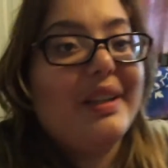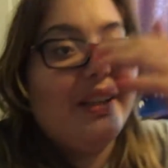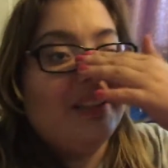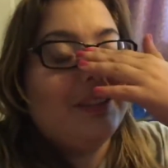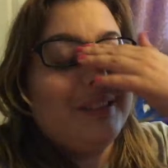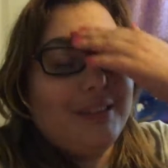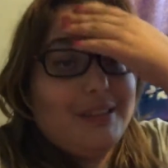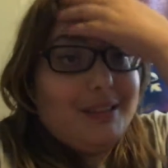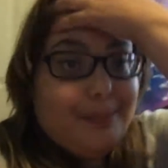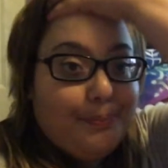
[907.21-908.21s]

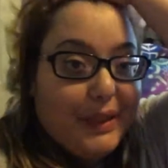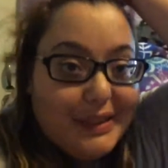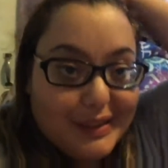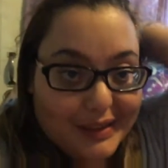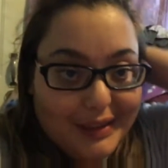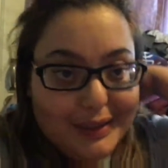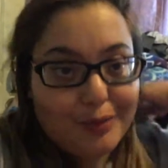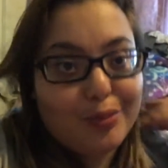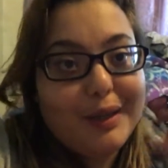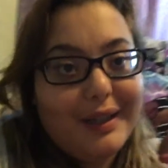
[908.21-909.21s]
it's basically
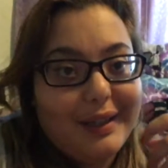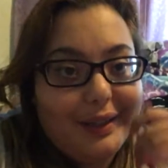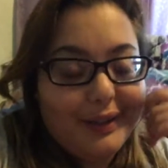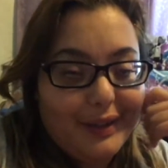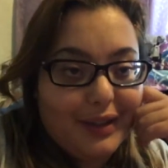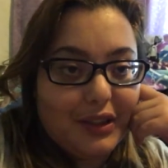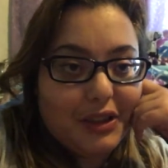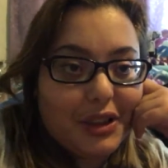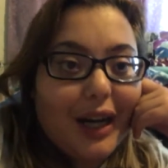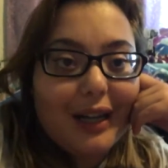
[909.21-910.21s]
when a
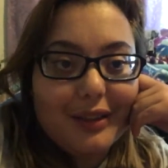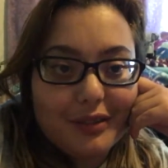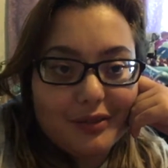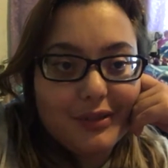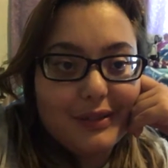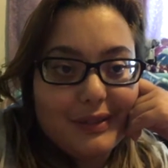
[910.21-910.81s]
child